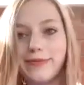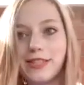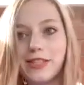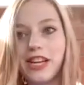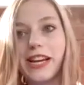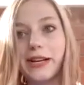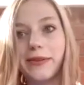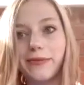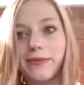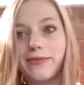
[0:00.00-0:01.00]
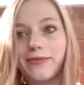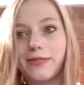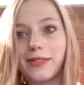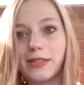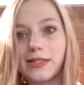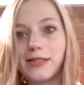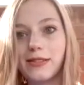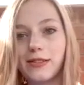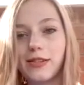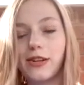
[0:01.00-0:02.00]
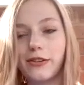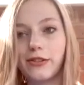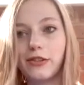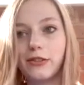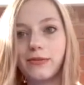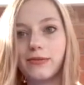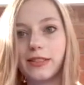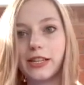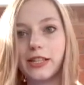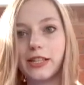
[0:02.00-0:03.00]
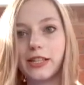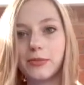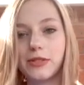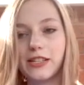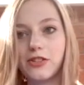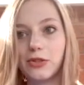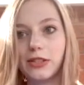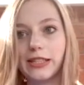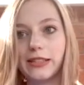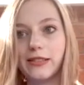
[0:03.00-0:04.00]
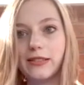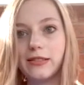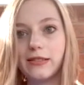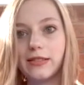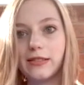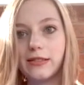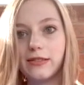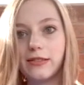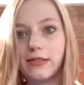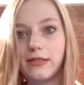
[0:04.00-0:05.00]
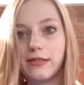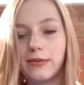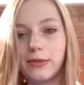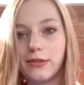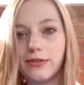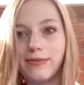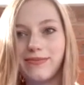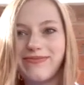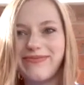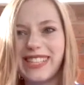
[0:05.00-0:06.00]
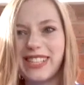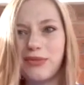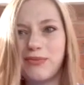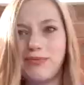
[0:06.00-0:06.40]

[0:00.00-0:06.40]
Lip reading: It's a shame because there's a lot of good character potential there, but I kind of